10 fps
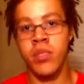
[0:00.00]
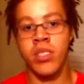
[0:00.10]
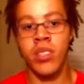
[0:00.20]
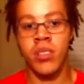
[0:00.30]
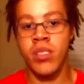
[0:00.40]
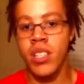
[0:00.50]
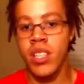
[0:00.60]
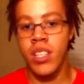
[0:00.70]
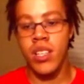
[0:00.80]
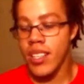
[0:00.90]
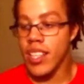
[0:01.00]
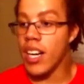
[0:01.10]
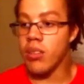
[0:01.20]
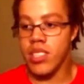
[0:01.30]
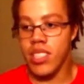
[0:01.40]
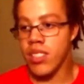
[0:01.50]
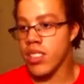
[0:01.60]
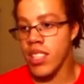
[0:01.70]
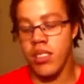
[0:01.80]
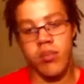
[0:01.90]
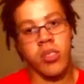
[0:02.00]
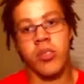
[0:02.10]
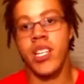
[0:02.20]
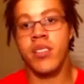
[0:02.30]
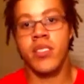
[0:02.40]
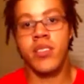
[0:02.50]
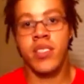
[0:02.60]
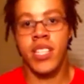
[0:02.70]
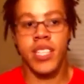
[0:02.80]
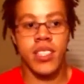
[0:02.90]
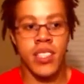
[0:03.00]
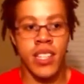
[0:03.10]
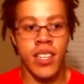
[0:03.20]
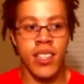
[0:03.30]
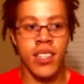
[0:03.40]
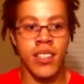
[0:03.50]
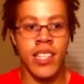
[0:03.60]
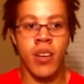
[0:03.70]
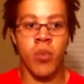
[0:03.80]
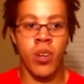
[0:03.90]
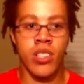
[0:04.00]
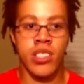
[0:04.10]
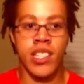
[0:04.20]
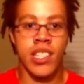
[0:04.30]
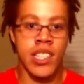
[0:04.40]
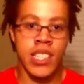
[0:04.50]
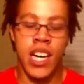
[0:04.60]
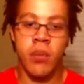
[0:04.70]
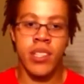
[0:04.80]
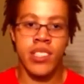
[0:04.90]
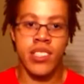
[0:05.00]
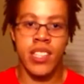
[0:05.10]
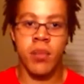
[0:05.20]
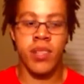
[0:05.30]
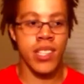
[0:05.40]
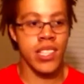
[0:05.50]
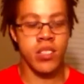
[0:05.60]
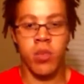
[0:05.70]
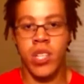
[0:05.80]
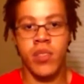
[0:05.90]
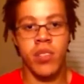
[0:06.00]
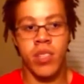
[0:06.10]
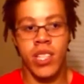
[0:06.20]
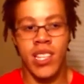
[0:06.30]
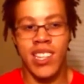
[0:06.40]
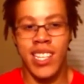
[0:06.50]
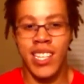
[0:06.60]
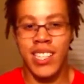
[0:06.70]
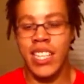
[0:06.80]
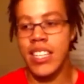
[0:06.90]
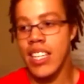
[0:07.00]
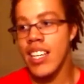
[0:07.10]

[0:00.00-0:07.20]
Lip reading: So, yeah, I was like, okay, well, whatever, like, that works. And in the comics, him and Liz weren't even really a thing.